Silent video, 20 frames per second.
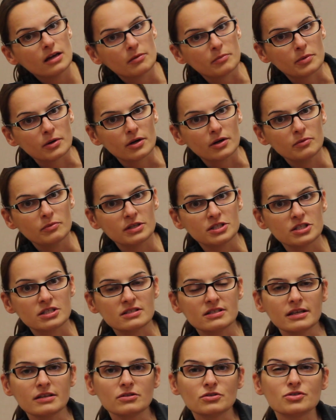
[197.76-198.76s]
number, which
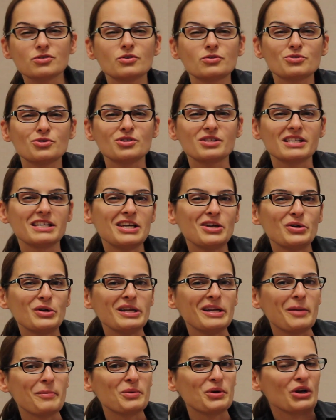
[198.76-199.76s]
is like their social security
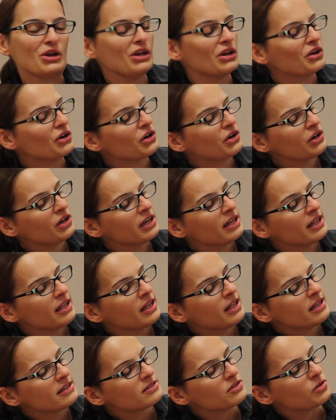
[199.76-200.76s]
number here.
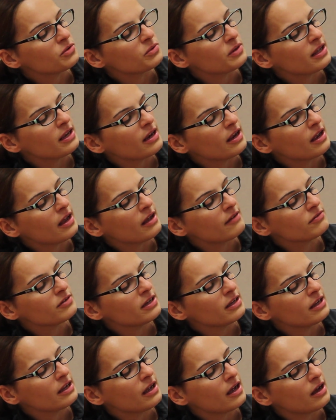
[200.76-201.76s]
So
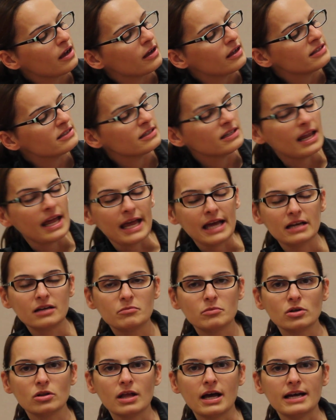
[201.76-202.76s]
it's an
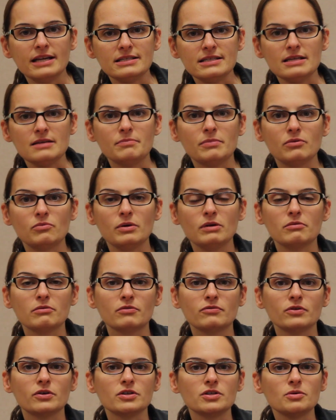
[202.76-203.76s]
animal ID, but we
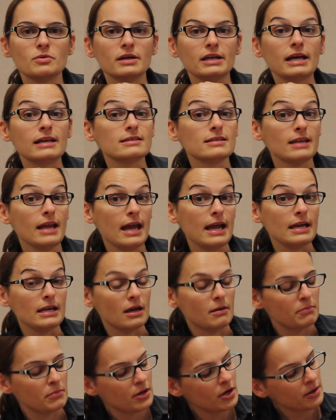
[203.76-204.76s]
refer to it as an A
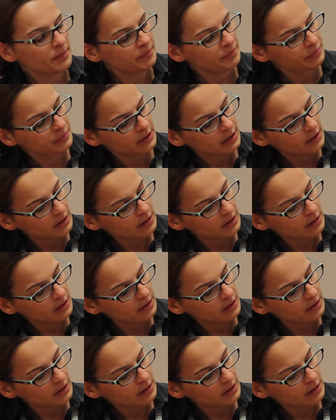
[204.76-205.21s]
number.